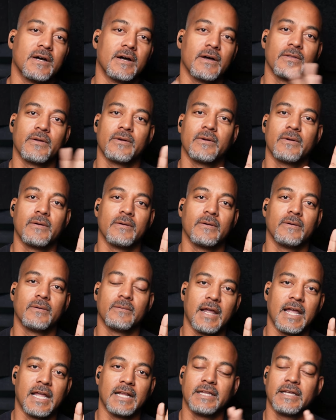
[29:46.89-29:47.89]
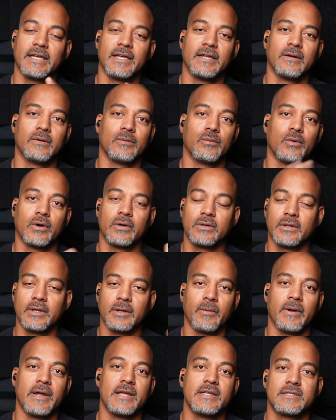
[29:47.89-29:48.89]
other alien worldly
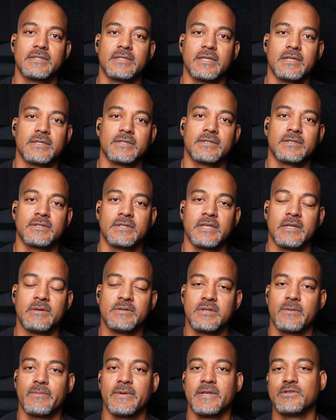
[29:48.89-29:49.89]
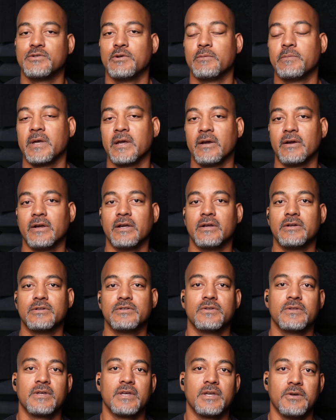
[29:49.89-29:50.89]
race that seems to be superior
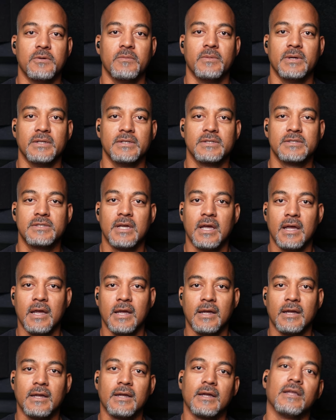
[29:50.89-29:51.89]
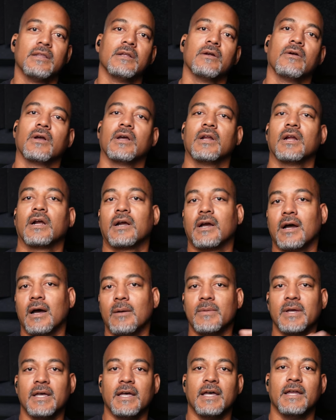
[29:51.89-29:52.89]
to the humans, and they're going to
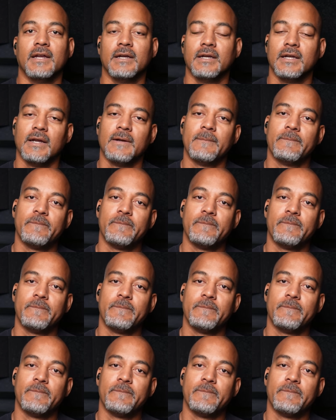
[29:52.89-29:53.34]
come in